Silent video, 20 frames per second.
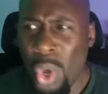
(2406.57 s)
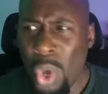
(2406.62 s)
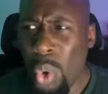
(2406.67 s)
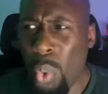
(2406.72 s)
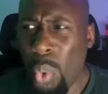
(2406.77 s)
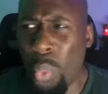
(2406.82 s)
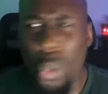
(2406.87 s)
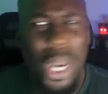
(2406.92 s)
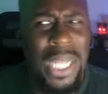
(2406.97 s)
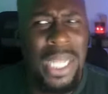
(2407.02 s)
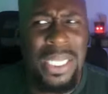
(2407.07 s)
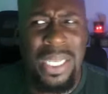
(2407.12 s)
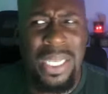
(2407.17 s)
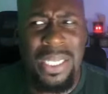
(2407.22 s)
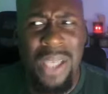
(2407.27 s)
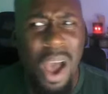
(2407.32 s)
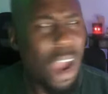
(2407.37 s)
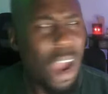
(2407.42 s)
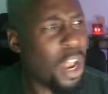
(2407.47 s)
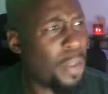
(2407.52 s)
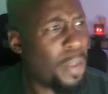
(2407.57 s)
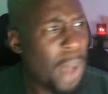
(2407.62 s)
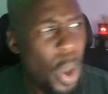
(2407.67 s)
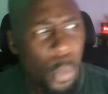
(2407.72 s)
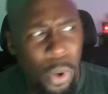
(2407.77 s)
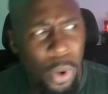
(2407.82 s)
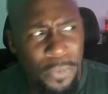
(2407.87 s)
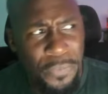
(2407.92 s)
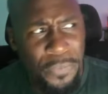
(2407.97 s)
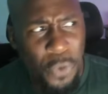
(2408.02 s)
What is he talking about?
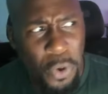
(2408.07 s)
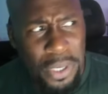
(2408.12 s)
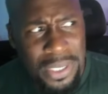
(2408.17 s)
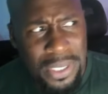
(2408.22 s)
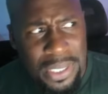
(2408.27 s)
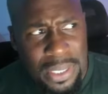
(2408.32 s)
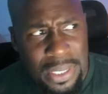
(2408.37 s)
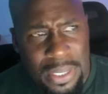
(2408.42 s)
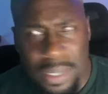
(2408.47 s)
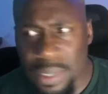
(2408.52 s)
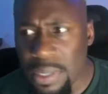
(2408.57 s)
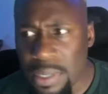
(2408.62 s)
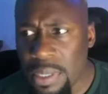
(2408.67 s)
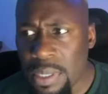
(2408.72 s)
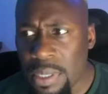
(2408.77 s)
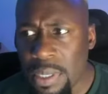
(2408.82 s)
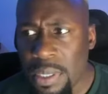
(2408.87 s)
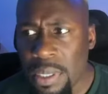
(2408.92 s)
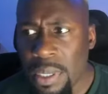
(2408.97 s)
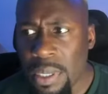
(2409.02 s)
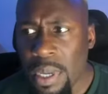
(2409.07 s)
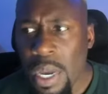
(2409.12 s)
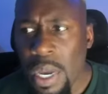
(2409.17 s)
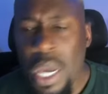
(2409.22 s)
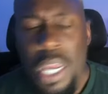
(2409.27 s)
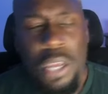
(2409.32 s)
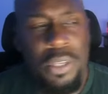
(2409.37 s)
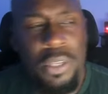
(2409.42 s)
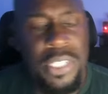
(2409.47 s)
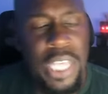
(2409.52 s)
What forces?
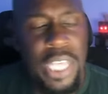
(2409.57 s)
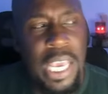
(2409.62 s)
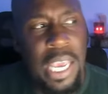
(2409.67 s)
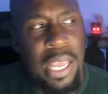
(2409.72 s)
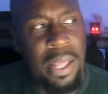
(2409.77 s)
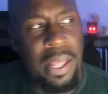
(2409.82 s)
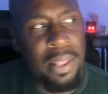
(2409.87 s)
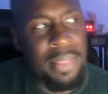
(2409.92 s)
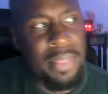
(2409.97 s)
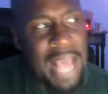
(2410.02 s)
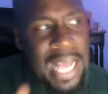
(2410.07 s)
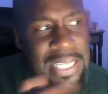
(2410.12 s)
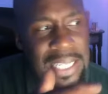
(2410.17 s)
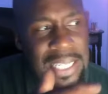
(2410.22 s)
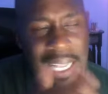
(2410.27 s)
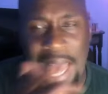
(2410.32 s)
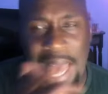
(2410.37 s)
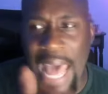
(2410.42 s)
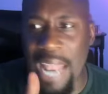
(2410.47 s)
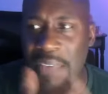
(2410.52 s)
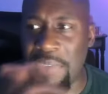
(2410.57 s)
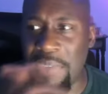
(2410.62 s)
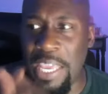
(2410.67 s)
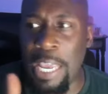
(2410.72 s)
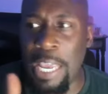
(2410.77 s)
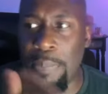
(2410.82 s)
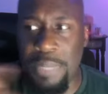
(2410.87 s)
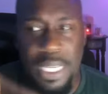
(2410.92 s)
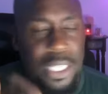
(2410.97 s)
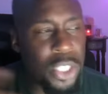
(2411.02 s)
You see, that's a lot of
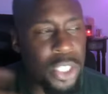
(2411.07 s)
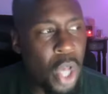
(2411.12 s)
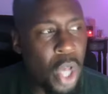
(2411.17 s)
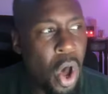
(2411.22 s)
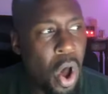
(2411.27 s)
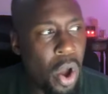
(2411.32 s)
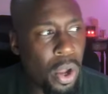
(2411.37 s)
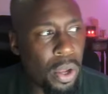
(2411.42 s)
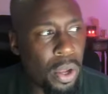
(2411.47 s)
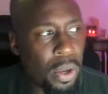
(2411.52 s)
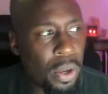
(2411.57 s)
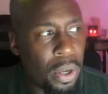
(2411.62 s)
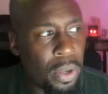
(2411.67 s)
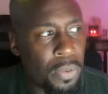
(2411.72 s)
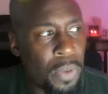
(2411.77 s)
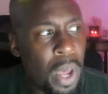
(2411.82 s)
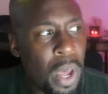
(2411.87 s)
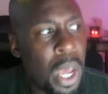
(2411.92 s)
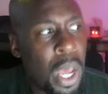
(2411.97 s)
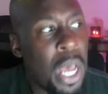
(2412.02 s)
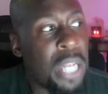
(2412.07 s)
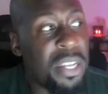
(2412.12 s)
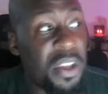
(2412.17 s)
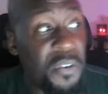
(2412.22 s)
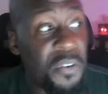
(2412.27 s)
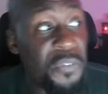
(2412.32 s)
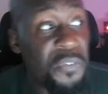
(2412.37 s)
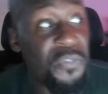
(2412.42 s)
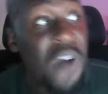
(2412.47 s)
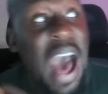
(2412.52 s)
empty talk.
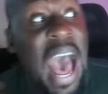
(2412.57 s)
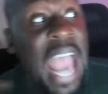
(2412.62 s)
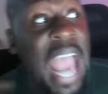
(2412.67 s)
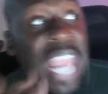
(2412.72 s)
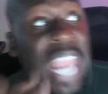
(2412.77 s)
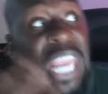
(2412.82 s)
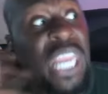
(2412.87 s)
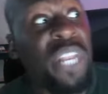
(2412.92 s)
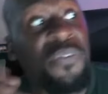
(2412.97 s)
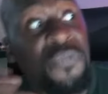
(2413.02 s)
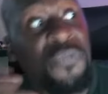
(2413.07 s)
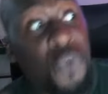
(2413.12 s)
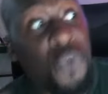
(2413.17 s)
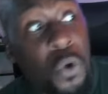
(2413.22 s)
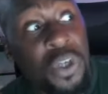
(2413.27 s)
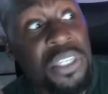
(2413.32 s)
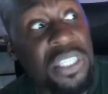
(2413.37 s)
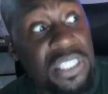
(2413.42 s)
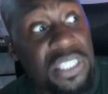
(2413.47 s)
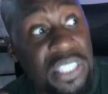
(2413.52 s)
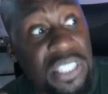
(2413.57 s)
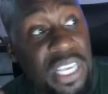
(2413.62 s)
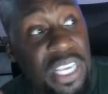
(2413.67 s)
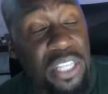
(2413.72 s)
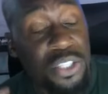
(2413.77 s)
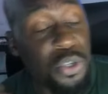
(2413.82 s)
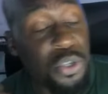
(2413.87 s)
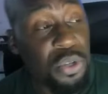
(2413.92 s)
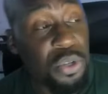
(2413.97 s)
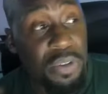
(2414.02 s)
defying forces
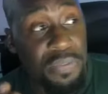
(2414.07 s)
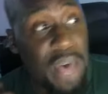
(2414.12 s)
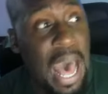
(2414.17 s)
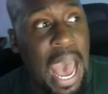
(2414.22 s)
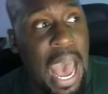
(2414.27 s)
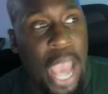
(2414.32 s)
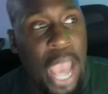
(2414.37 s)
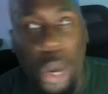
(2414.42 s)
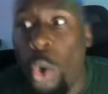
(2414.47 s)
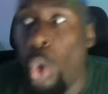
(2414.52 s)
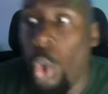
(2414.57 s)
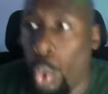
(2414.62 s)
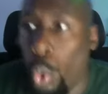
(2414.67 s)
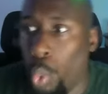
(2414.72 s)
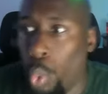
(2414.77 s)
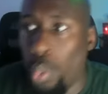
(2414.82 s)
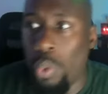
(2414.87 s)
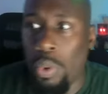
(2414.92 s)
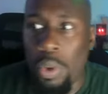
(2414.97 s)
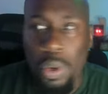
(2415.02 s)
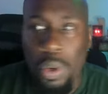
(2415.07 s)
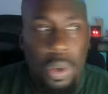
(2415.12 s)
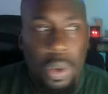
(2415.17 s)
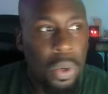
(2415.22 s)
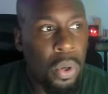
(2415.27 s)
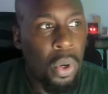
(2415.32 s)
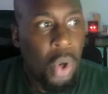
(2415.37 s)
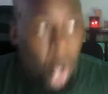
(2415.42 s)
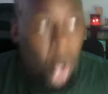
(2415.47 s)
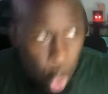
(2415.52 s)
seeking to divide. Who?
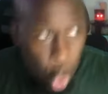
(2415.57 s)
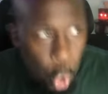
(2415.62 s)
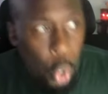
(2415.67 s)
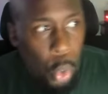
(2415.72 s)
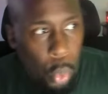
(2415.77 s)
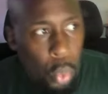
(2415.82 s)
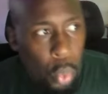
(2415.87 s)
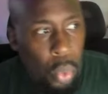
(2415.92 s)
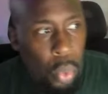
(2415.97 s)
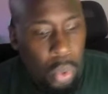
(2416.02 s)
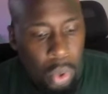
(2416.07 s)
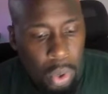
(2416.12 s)
Well,